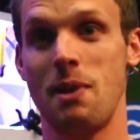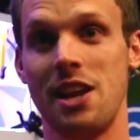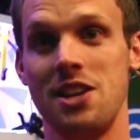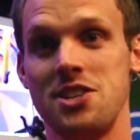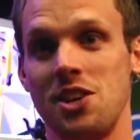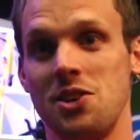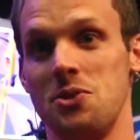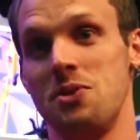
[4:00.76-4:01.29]

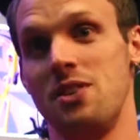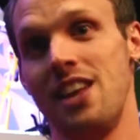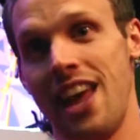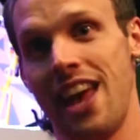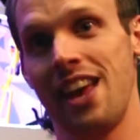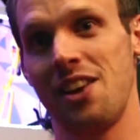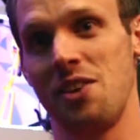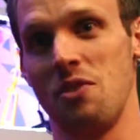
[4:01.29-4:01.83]
manager called
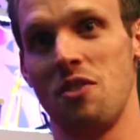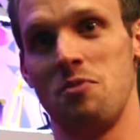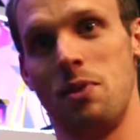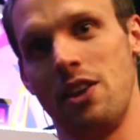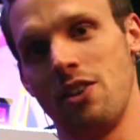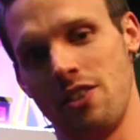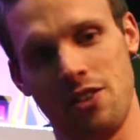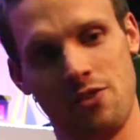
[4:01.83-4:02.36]
Nick, who I've
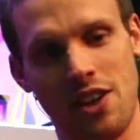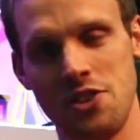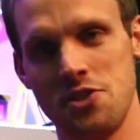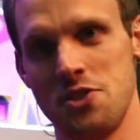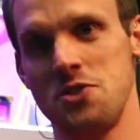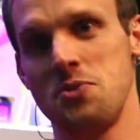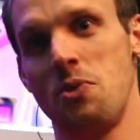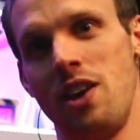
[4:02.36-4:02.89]
been on
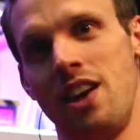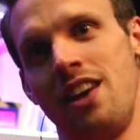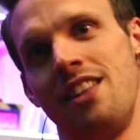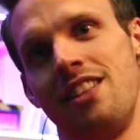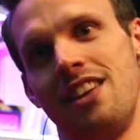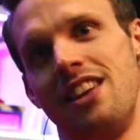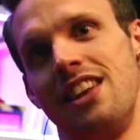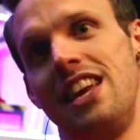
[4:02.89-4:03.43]
adventures with,
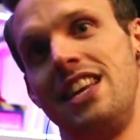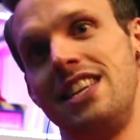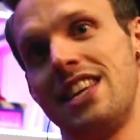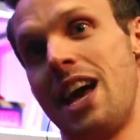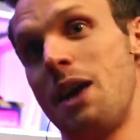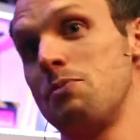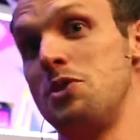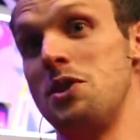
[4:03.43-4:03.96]
and he's
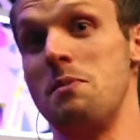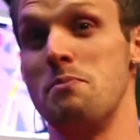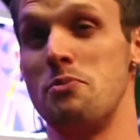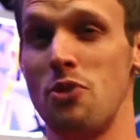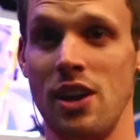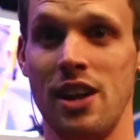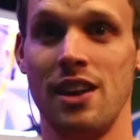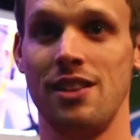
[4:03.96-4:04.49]
absolutely
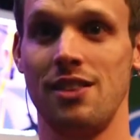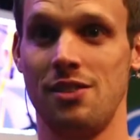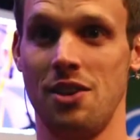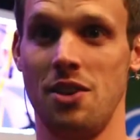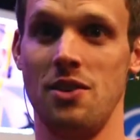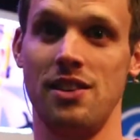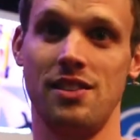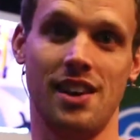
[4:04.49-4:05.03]
brilliant, so
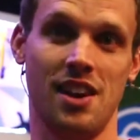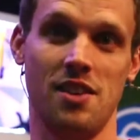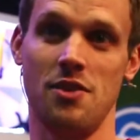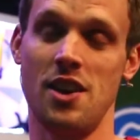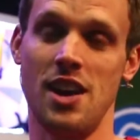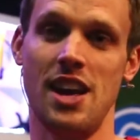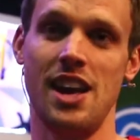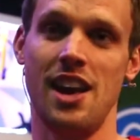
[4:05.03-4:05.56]
he's kind of
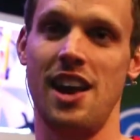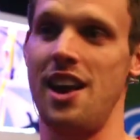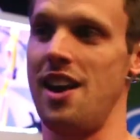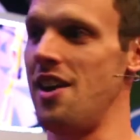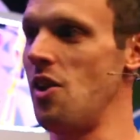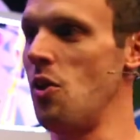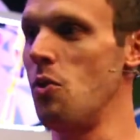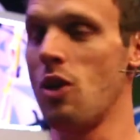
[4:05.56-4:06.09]

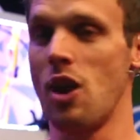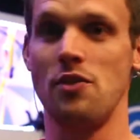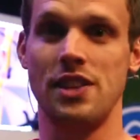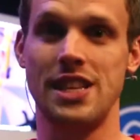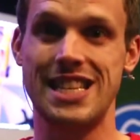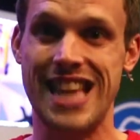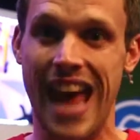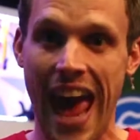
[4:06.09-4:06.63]
all over
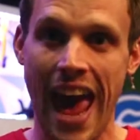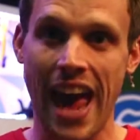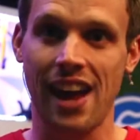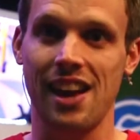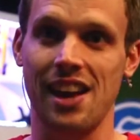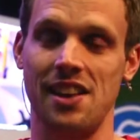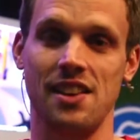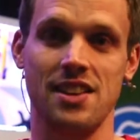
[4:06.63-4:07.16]
the tech
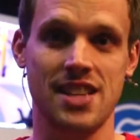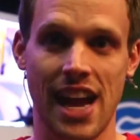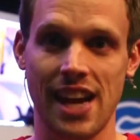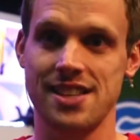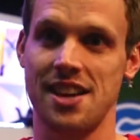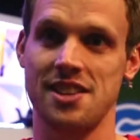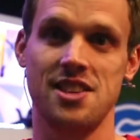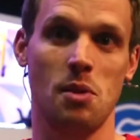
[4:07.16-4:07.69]
and the tech
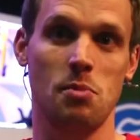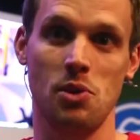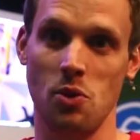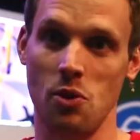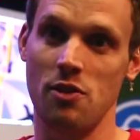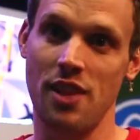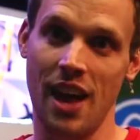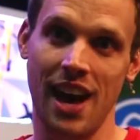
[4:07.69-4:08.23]
setup and
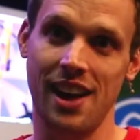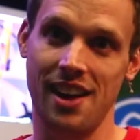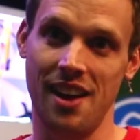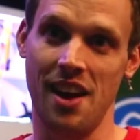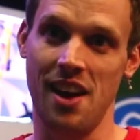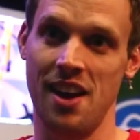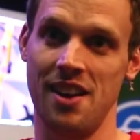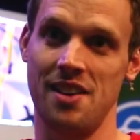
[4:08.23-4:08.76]
all of that
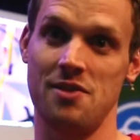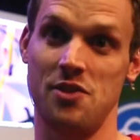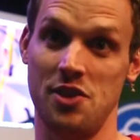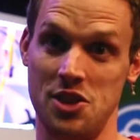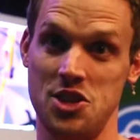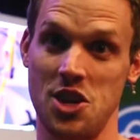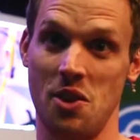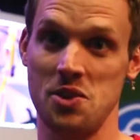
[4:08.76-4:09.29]
for the
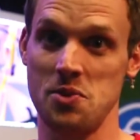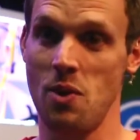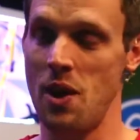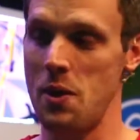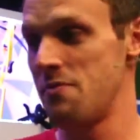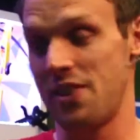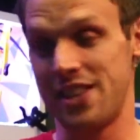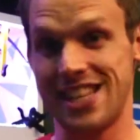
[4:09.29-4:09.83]
show as well.
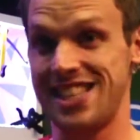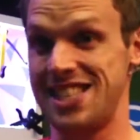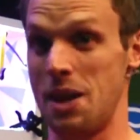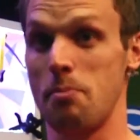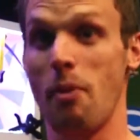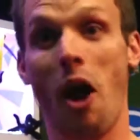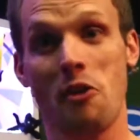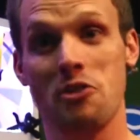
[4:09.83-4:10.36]
Fantastic
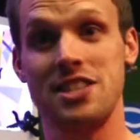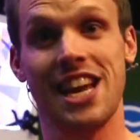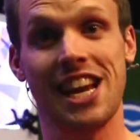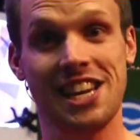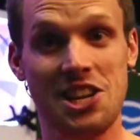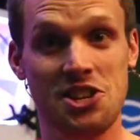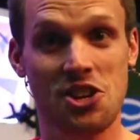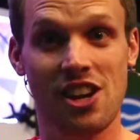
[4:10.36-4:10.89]

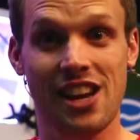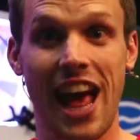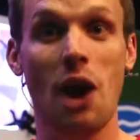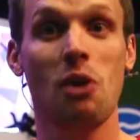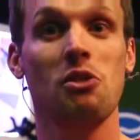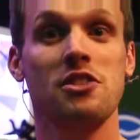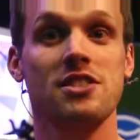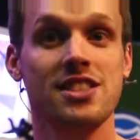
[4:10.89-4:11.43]
pyrotechnician and
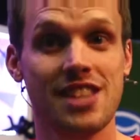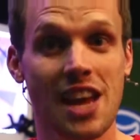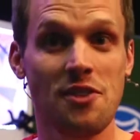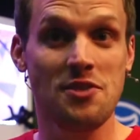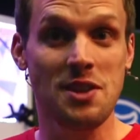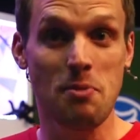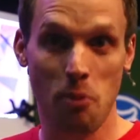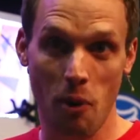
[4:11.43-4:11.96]
health and
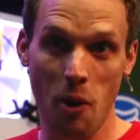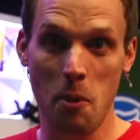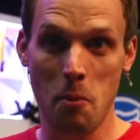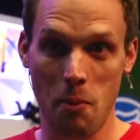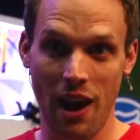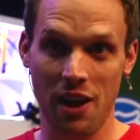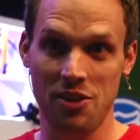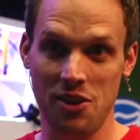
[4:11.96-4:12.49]
safety pro,
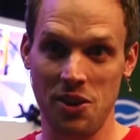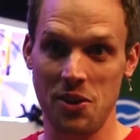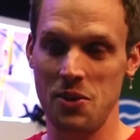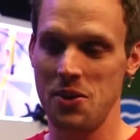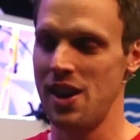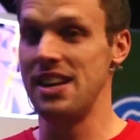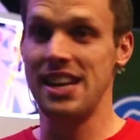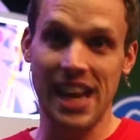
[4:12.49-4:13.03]
Matthew.
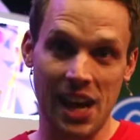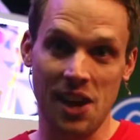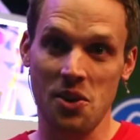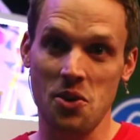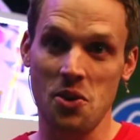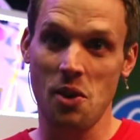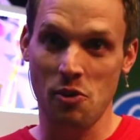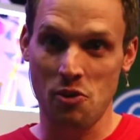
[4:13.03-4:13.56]

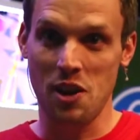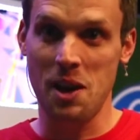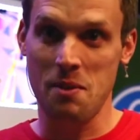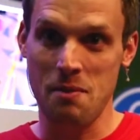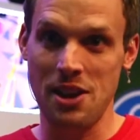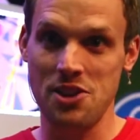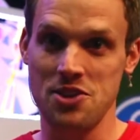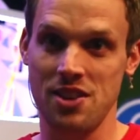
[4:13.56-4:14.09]
Neil, who I've already
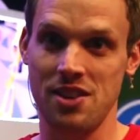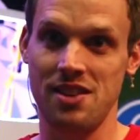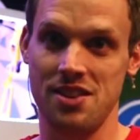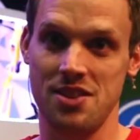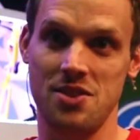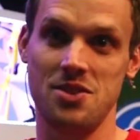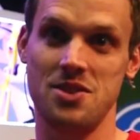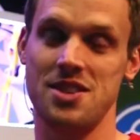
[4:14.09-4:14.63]
mentioned,
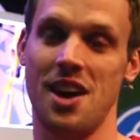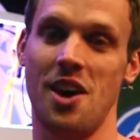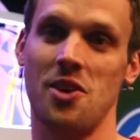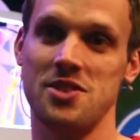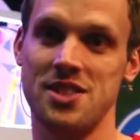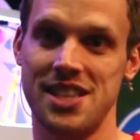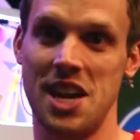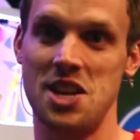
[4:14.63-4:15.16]
who's
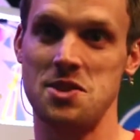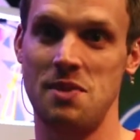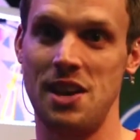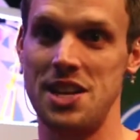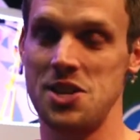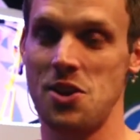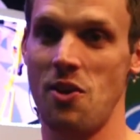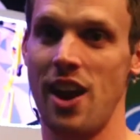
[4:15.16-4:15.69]
on stage with me,
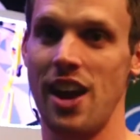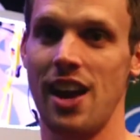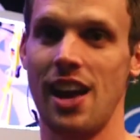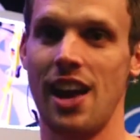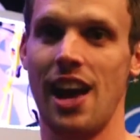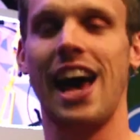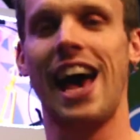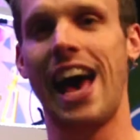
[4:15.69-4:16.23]
he's great.
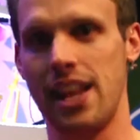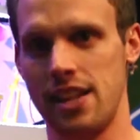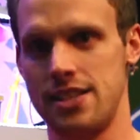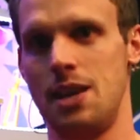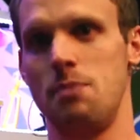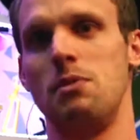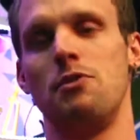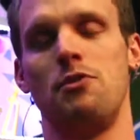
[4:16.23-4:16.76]
And
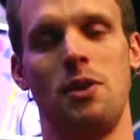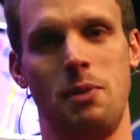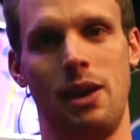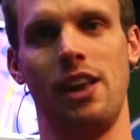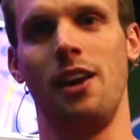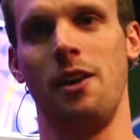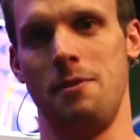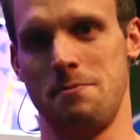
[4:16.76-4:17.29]
Tim the
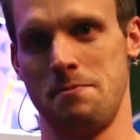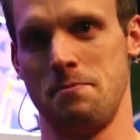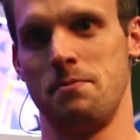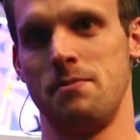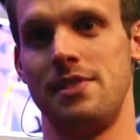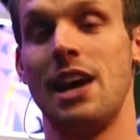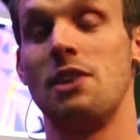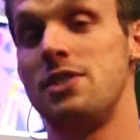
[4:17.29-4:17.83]
Flamingo.
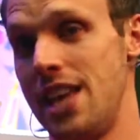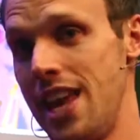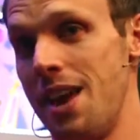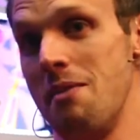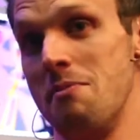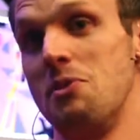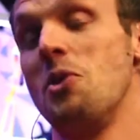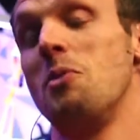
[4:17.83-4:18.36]
Now
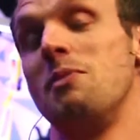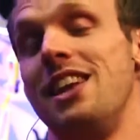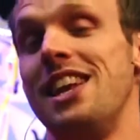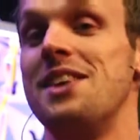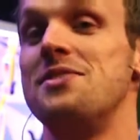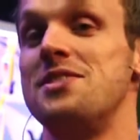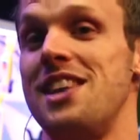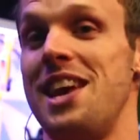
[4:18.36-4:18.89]
Tim normally
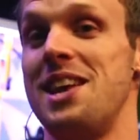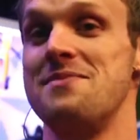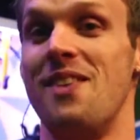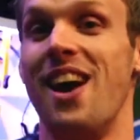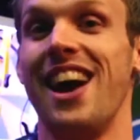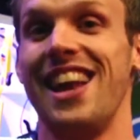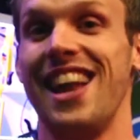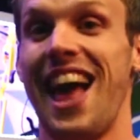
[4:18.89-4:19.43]
lives in
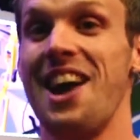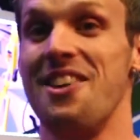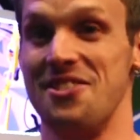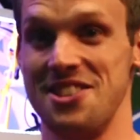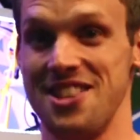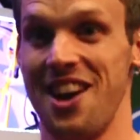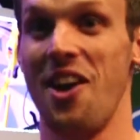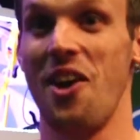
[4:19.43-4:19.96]
my
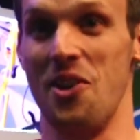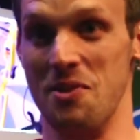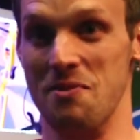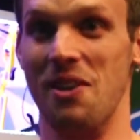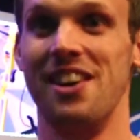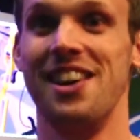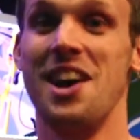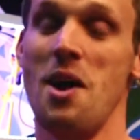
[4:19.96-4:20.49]
lounge at home,
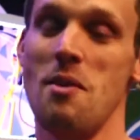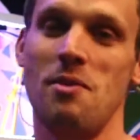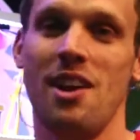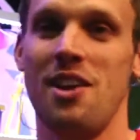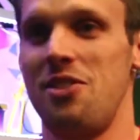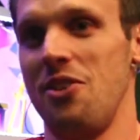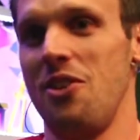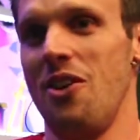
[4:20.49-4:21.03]
but I
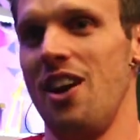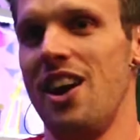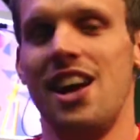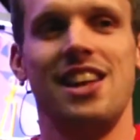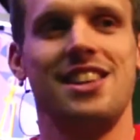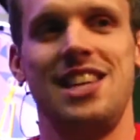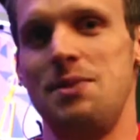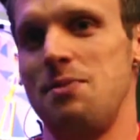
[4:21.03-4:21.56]
thought,
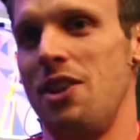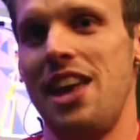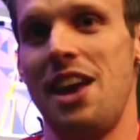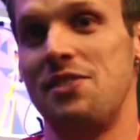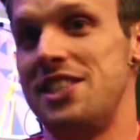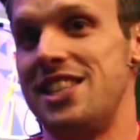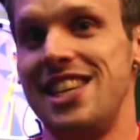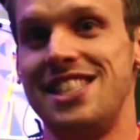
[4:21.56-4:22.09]
Tim only
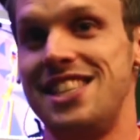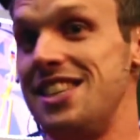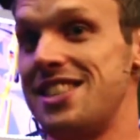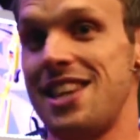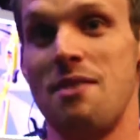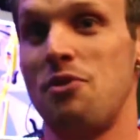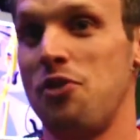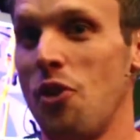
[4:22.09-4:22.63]
ever sees these
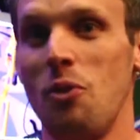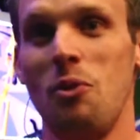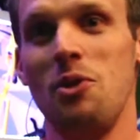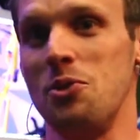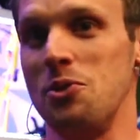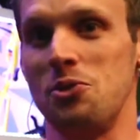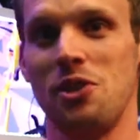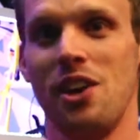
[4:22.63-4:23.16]
same four
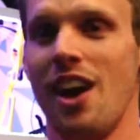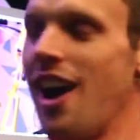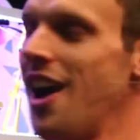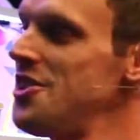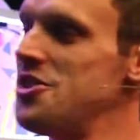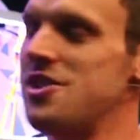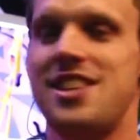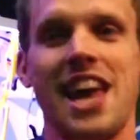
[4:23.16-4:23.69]
walls. I
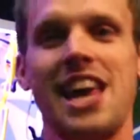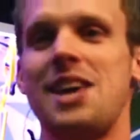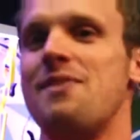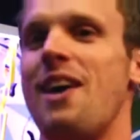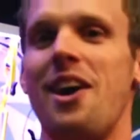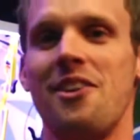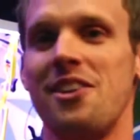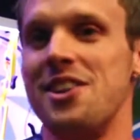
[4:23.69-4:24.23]
should take him
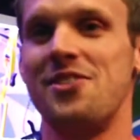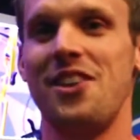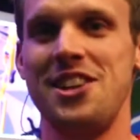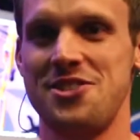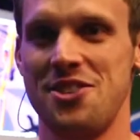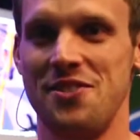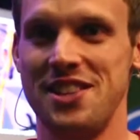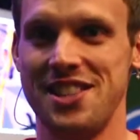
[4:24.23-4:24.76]
out on an
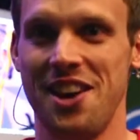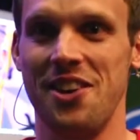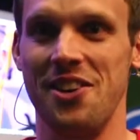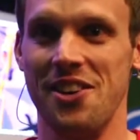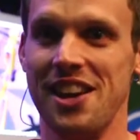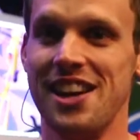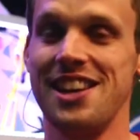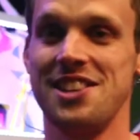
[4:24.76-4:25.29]
adventure of his
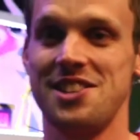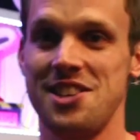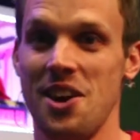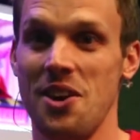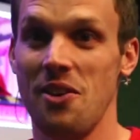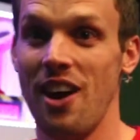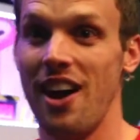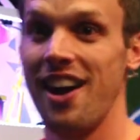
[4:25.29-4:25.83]
own.
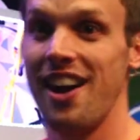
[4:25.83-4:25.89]
So